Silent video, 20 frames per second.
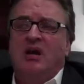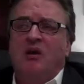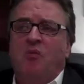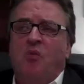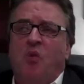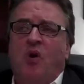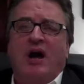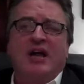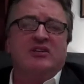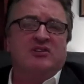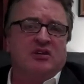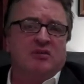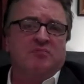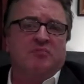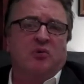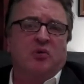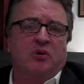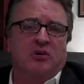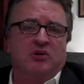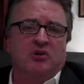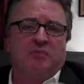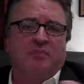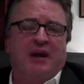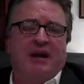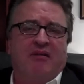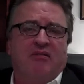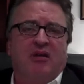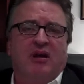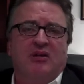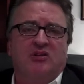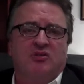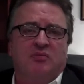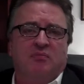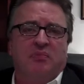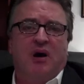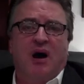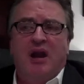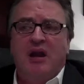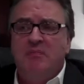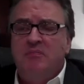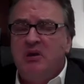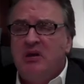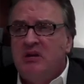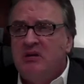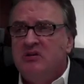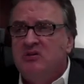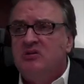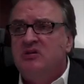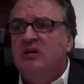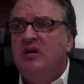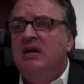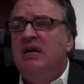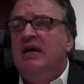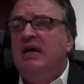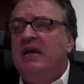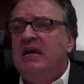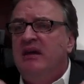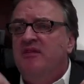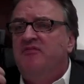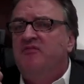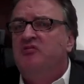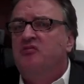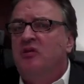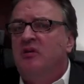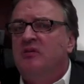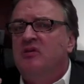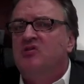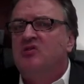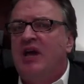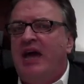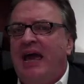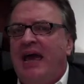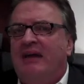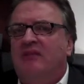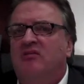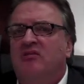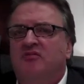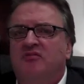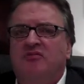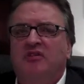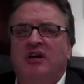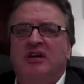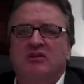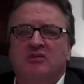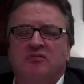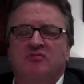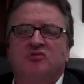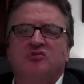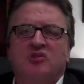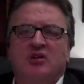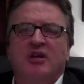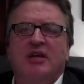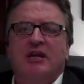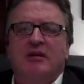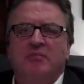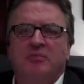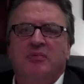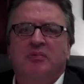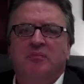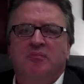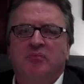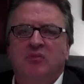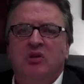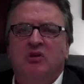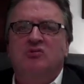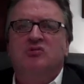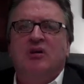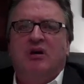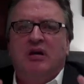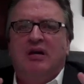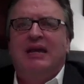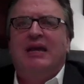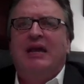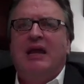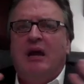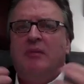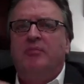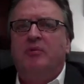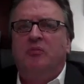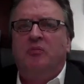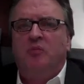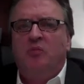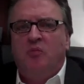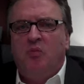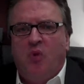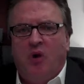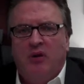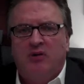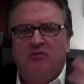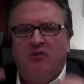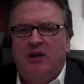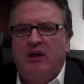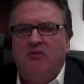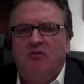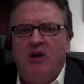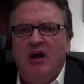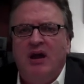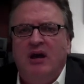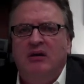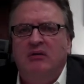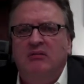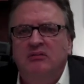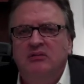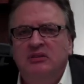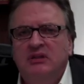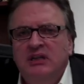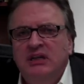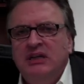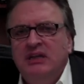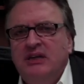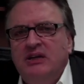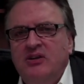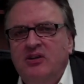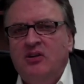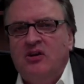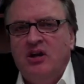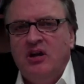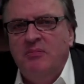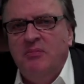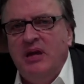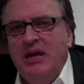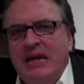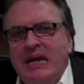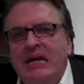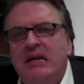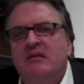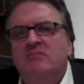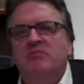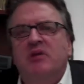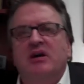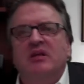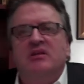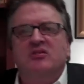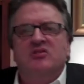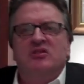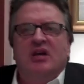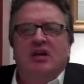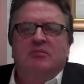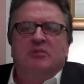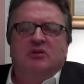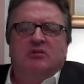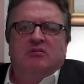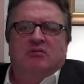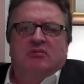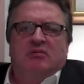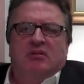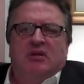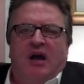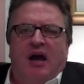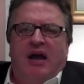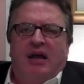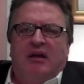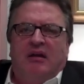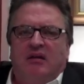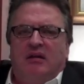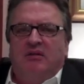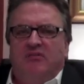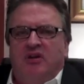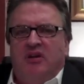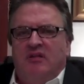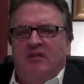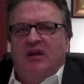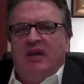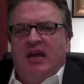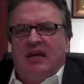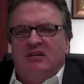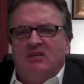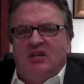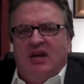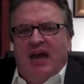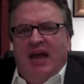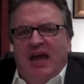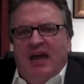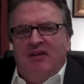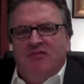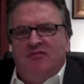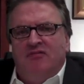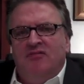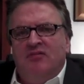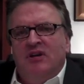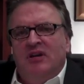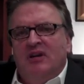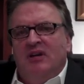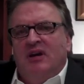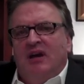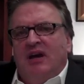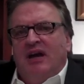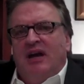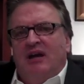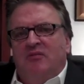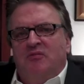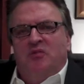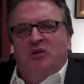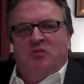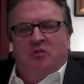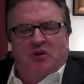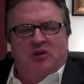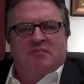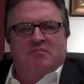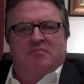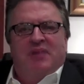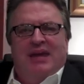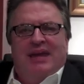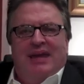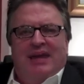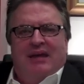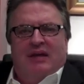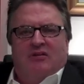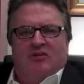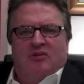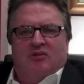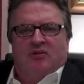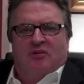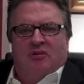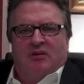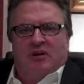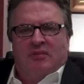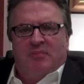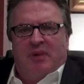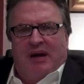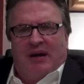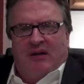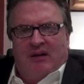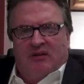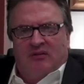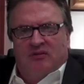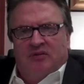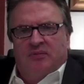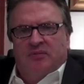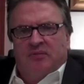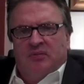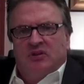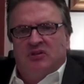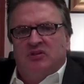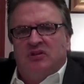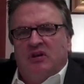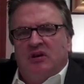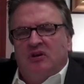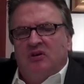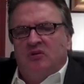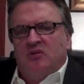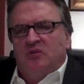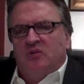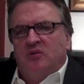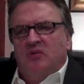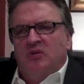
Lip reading: Why is it important to paralyze the body? Because if during this active phase of sleep you start getting up and wandering around, you're going to be eaten by the saber-toothed tiger living in the next cave, and we wouldn't be here to talk about it. So